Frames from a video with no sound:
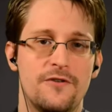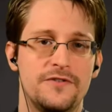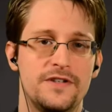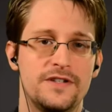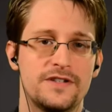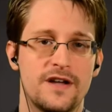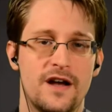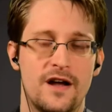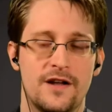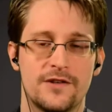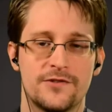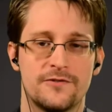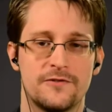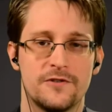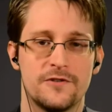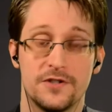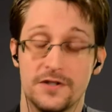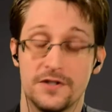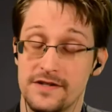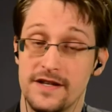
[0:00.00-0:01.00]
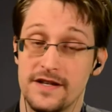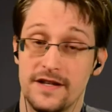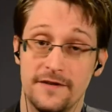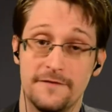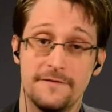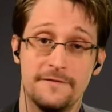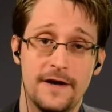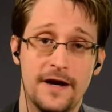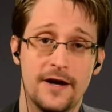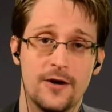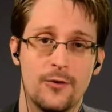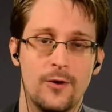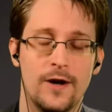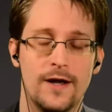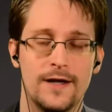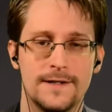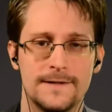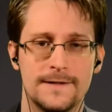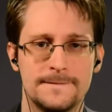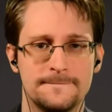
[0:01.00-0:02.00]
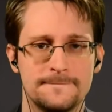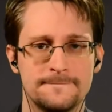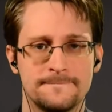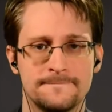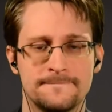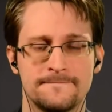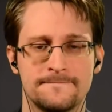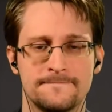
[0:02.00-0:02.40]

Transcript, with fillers: resolve these controversies in a fair way.